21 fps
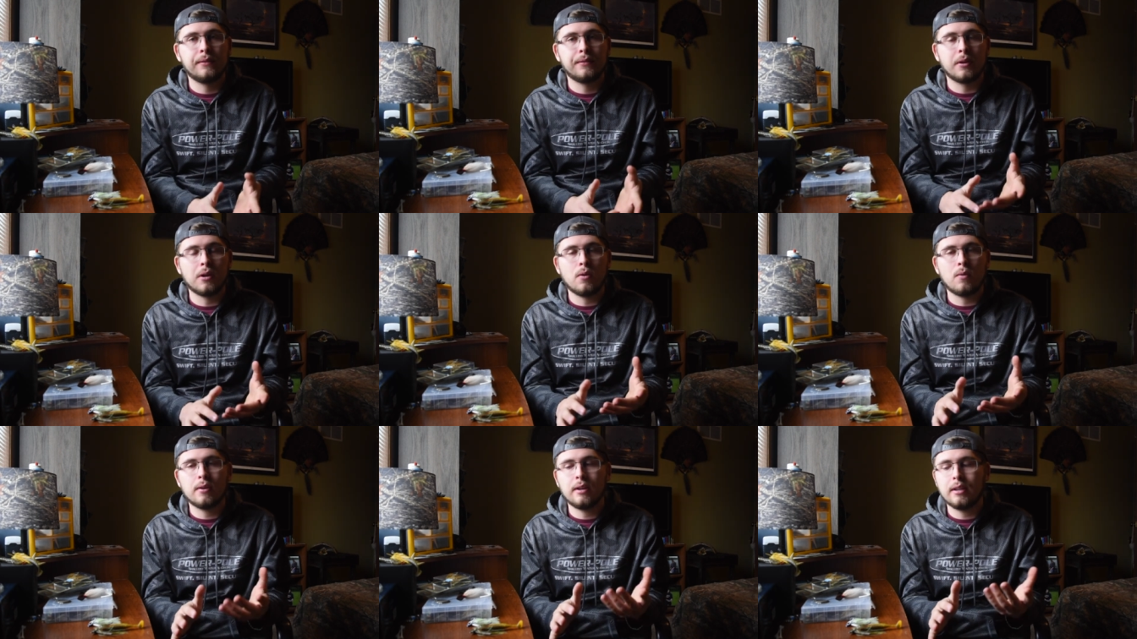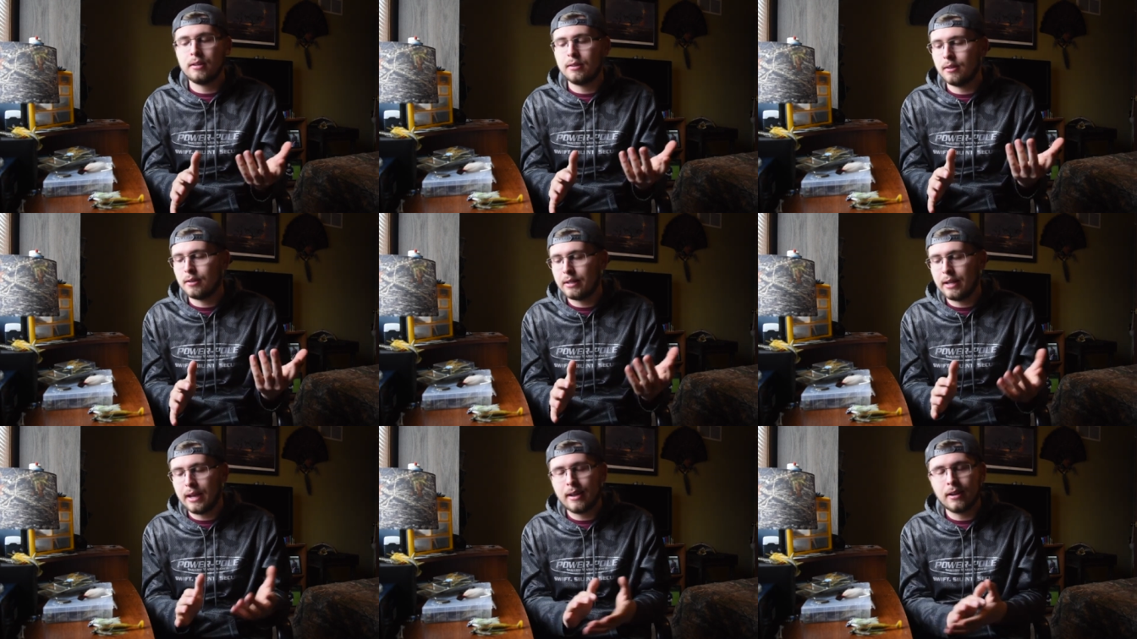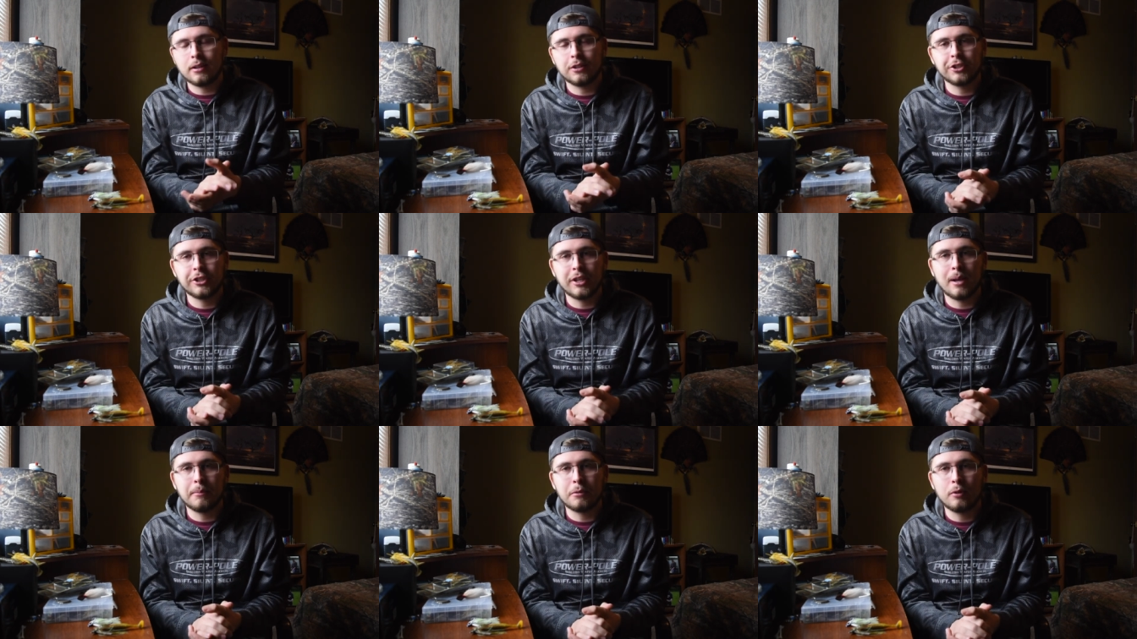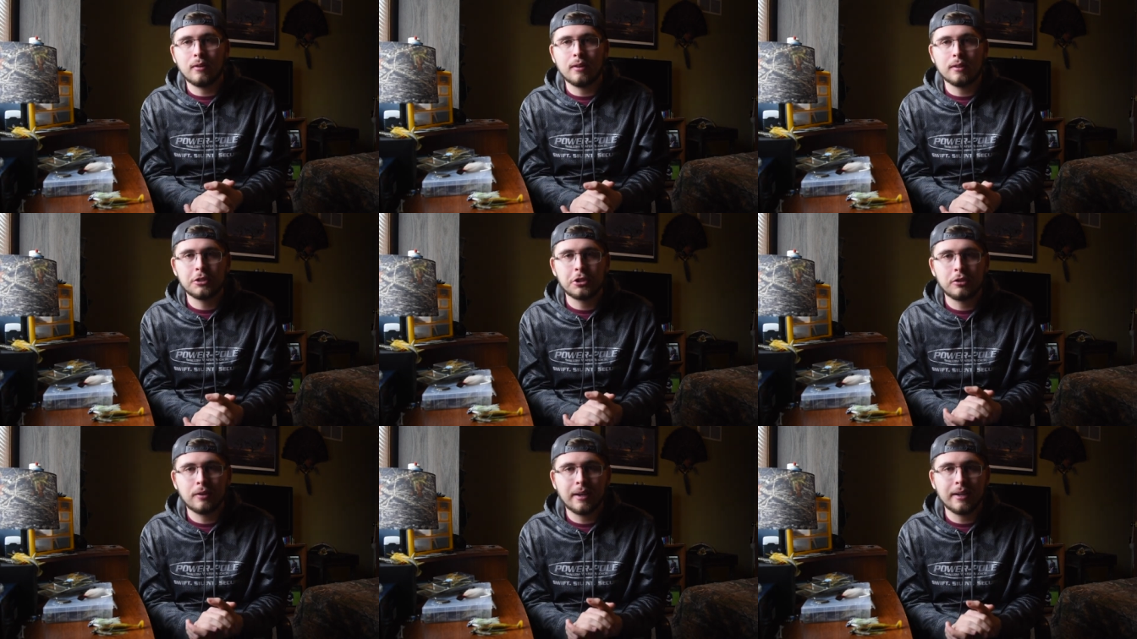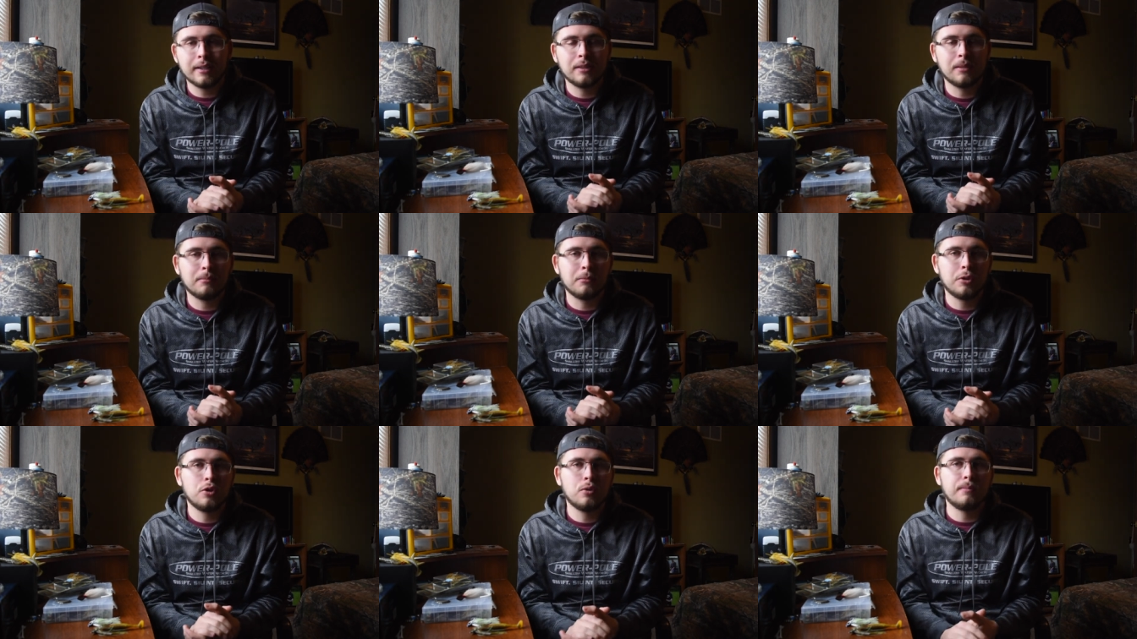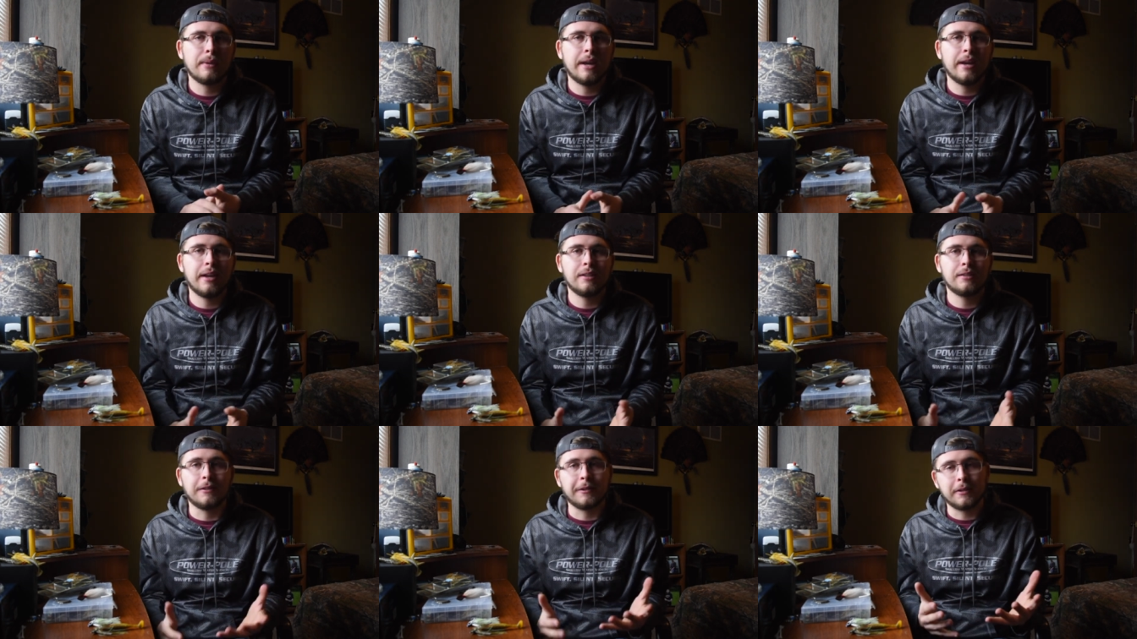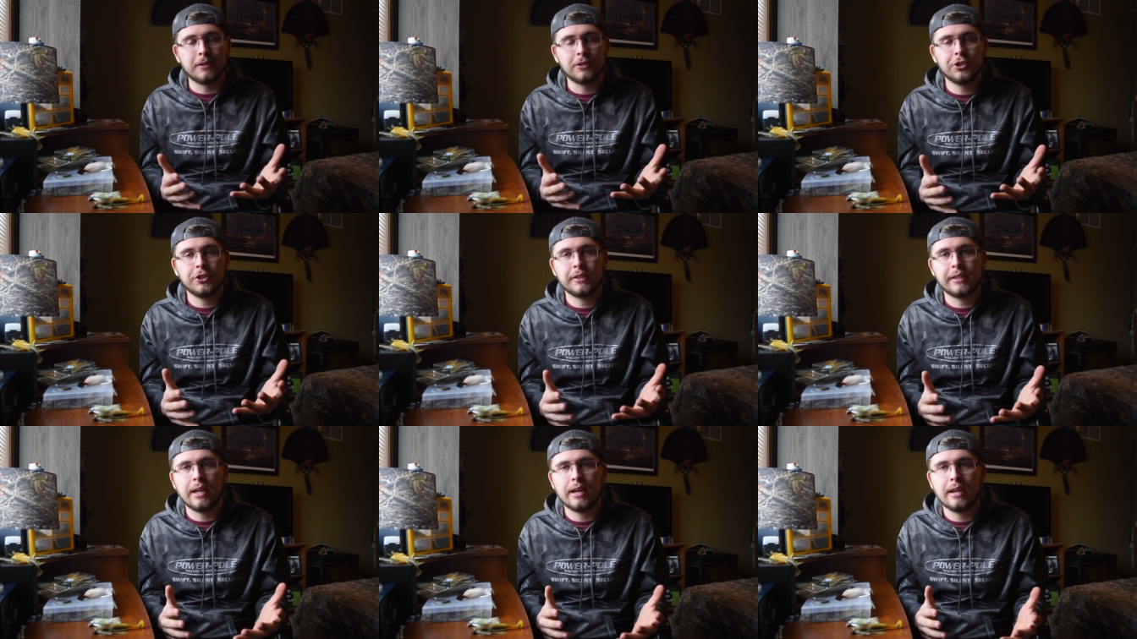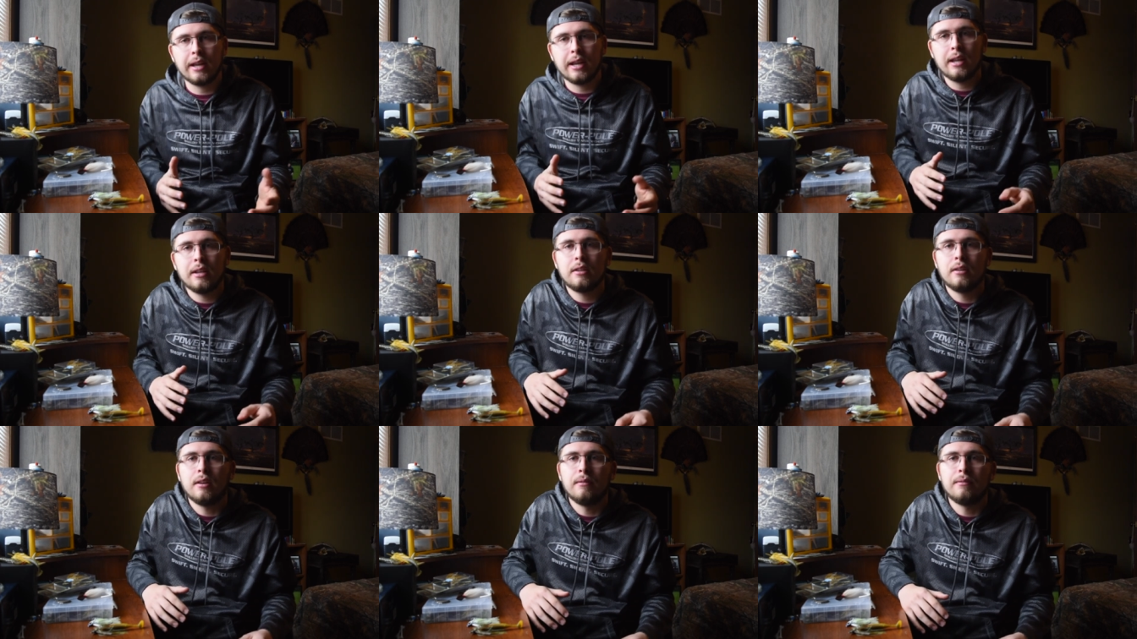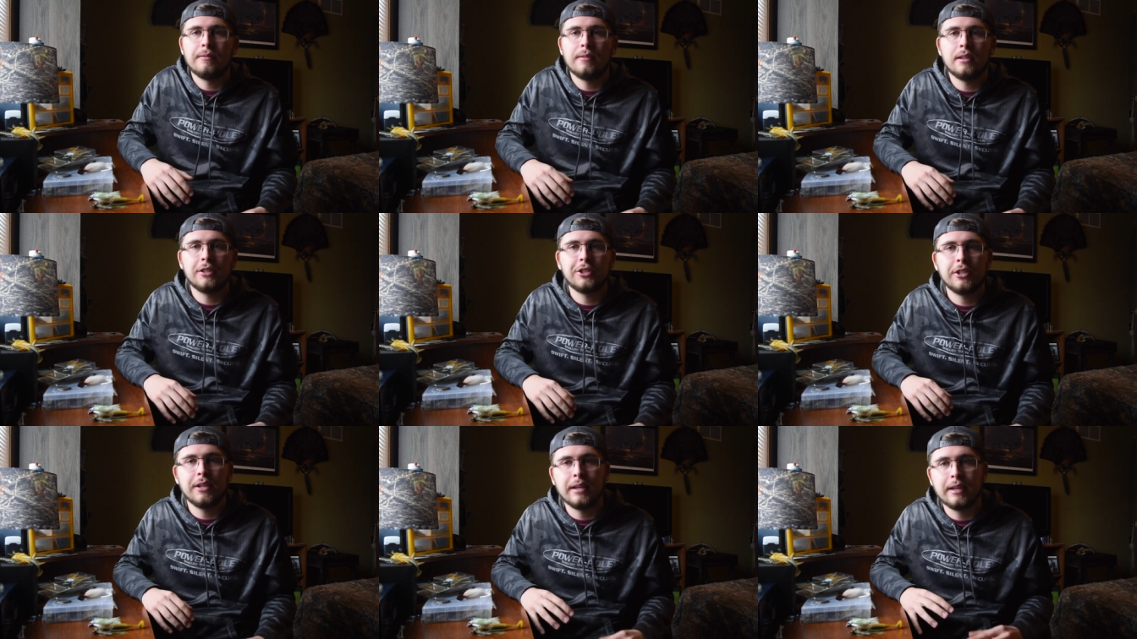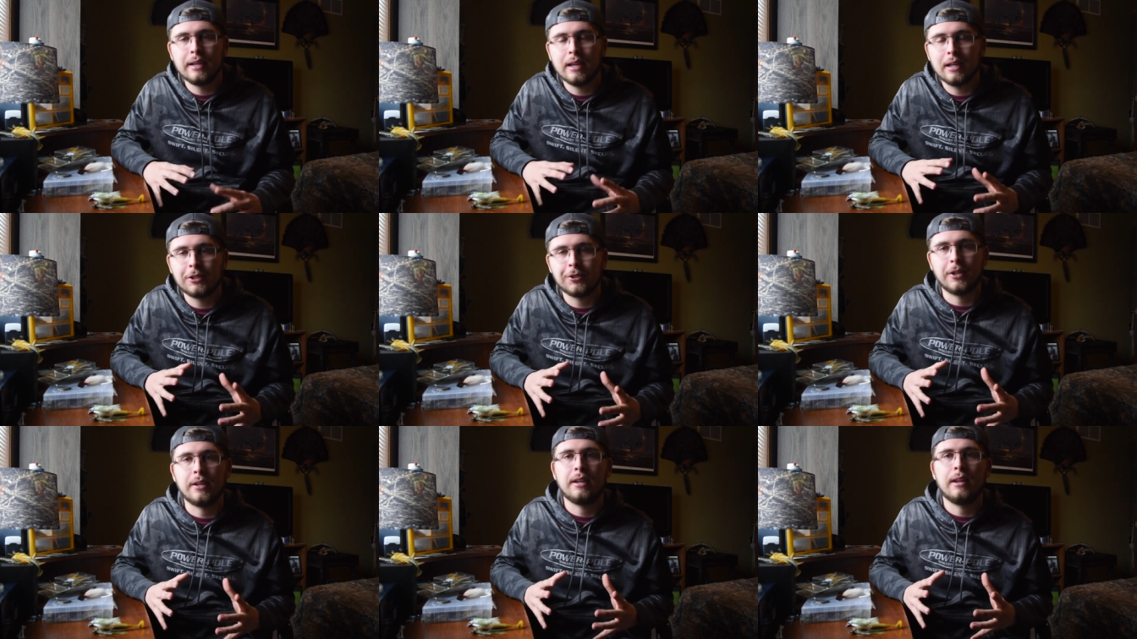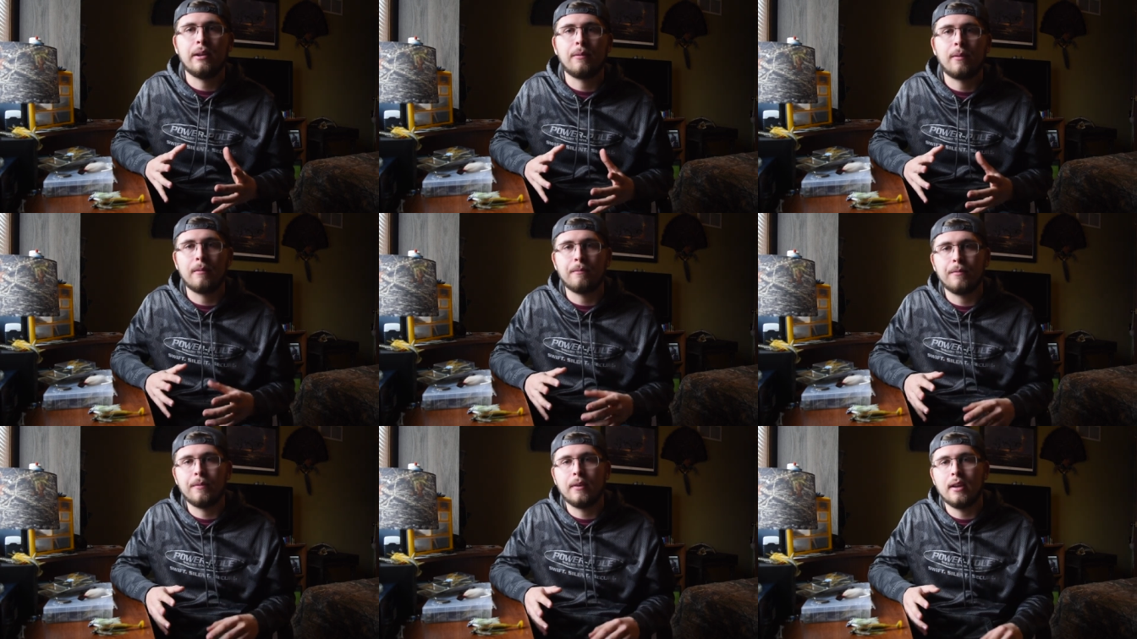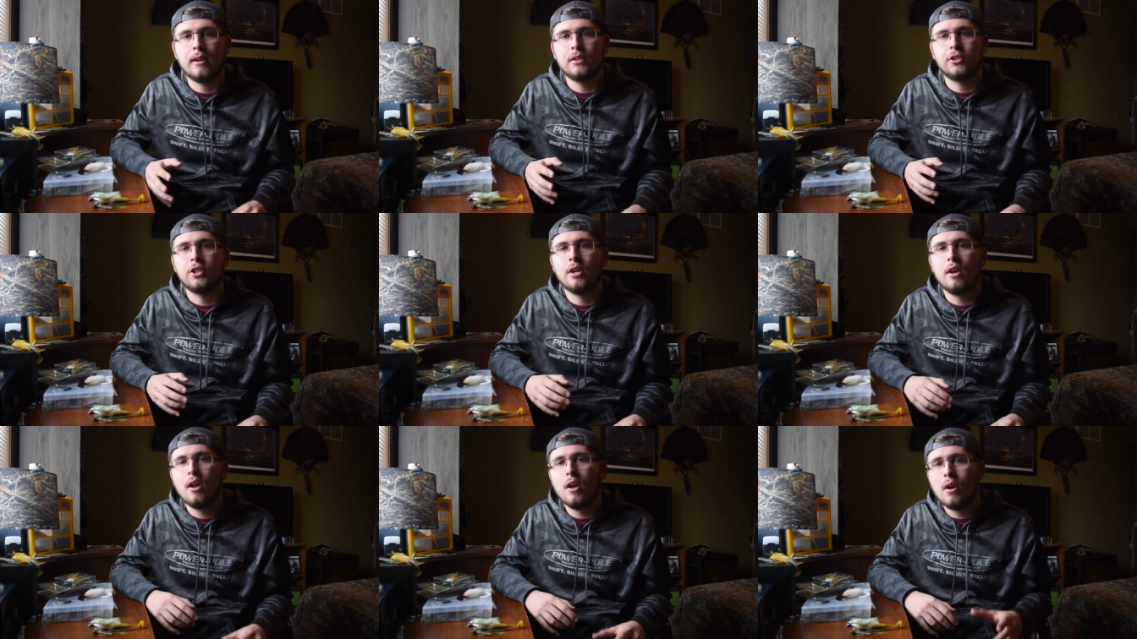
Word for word: If you're going into a tackle shop, you want to try some new baits, or you're just getting into fishing, catching different fish.